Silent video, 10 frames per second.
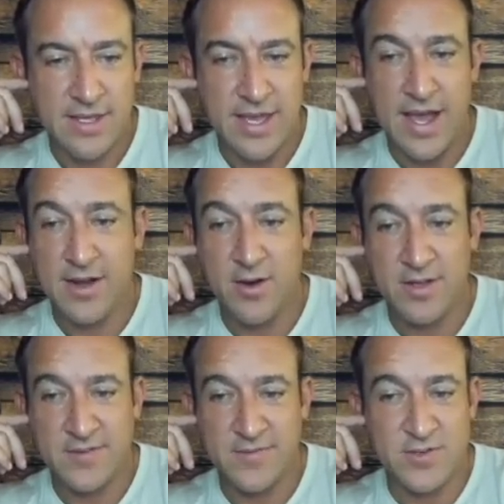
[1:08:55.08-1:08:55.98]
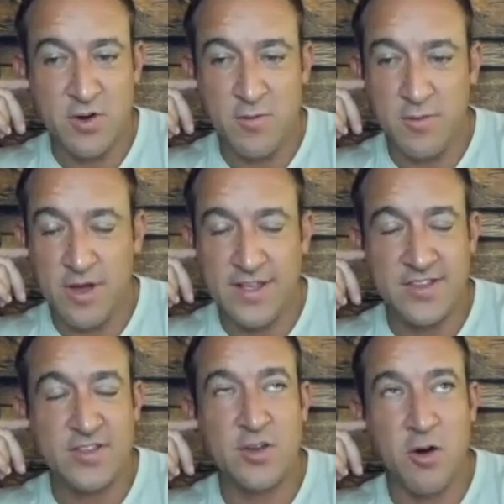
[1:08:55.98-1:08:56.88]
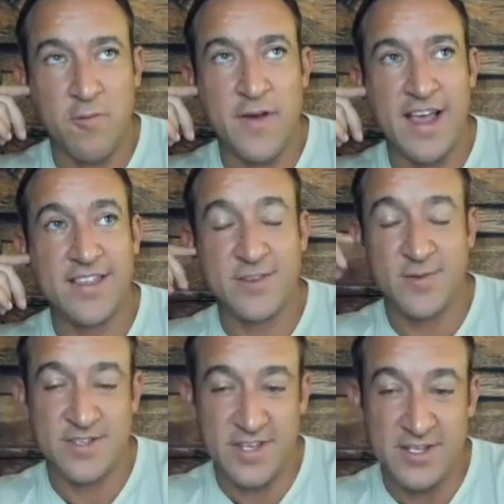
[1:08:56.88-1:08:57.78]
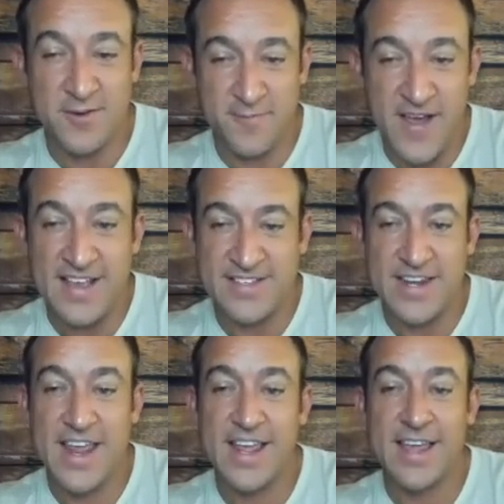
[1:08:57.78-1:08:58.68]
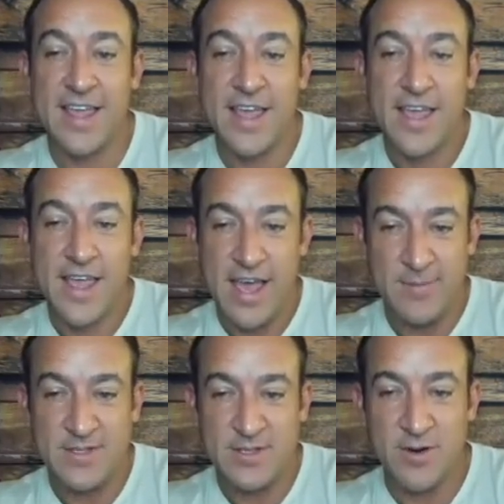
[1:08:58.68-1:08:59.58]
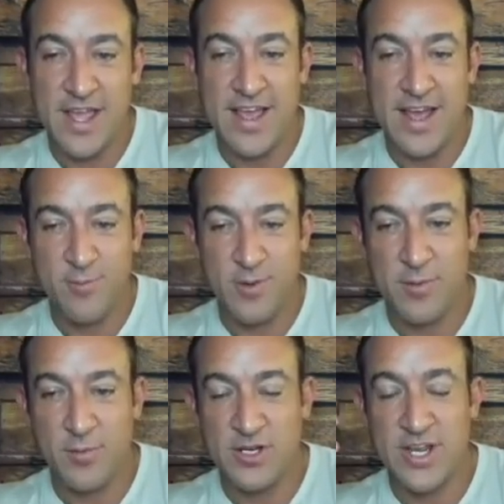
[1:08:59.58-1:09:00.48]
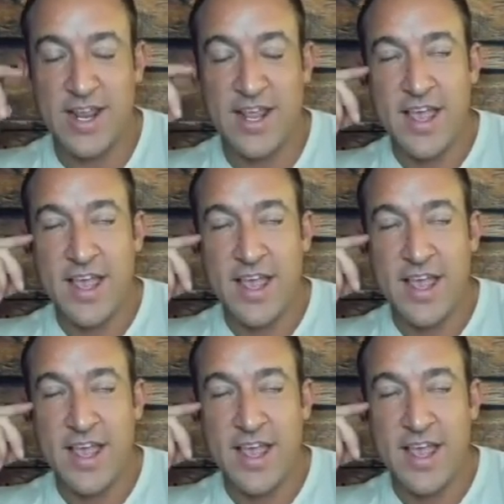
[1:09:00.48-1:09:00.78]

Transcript: Yeah, no, it's so fast. This was such a fascinating episode, Nate. I really appreciate it.